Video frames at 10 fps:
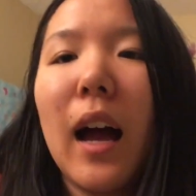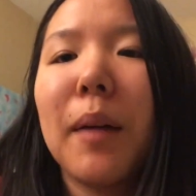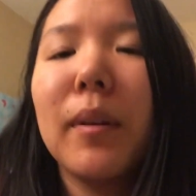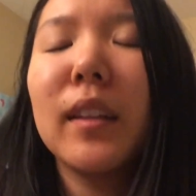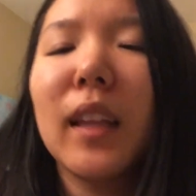I
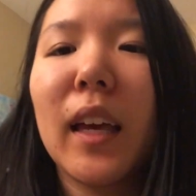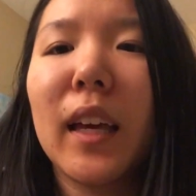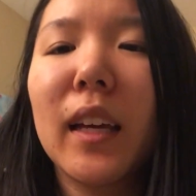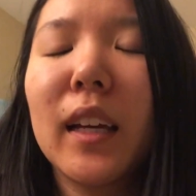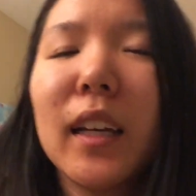made
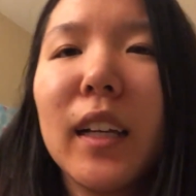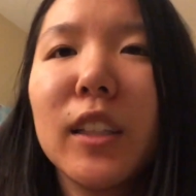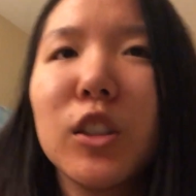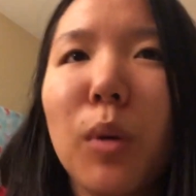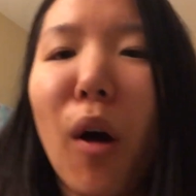like
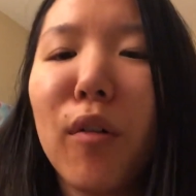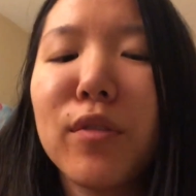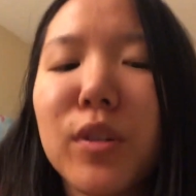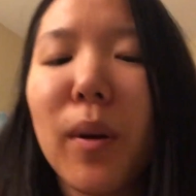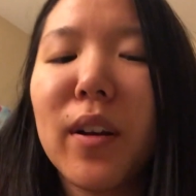12
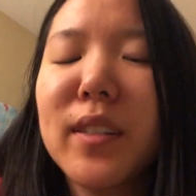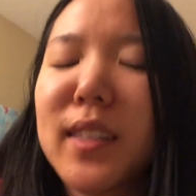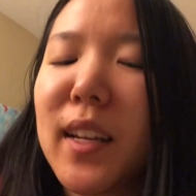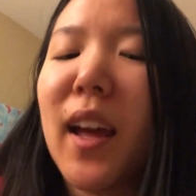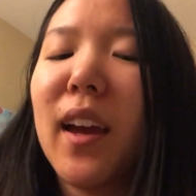squares
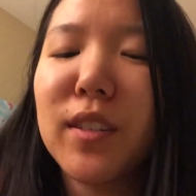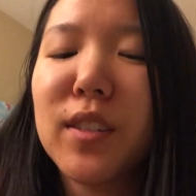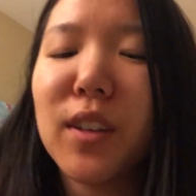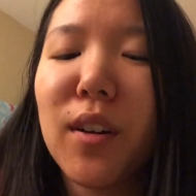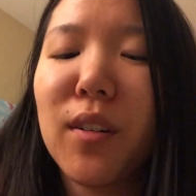today,
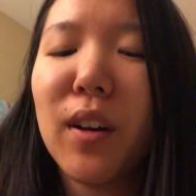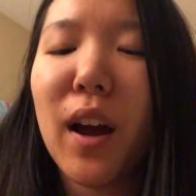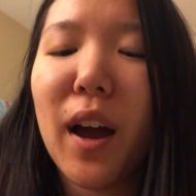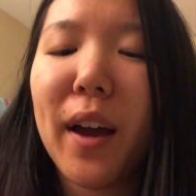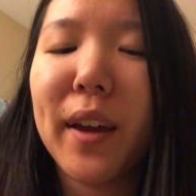so
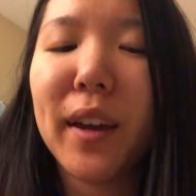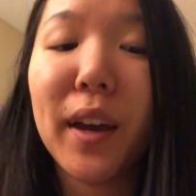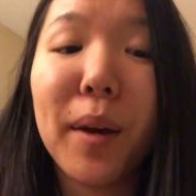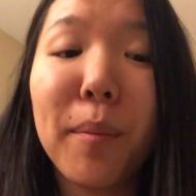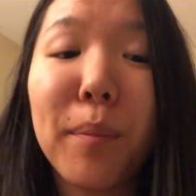I
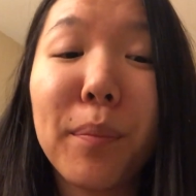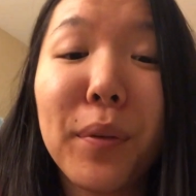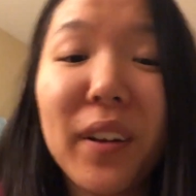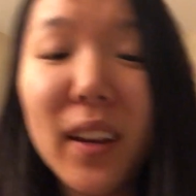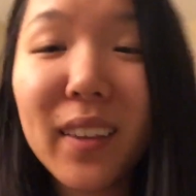am
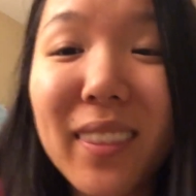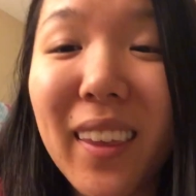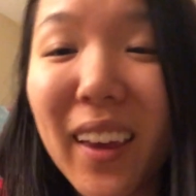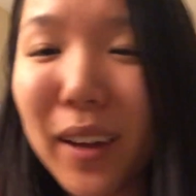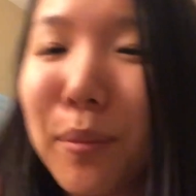pretty
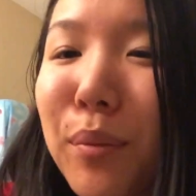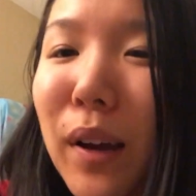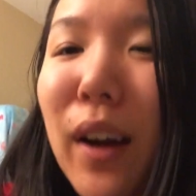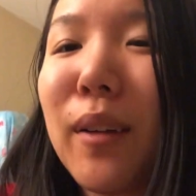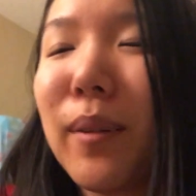damn
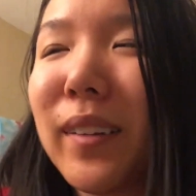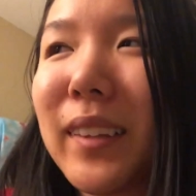proud about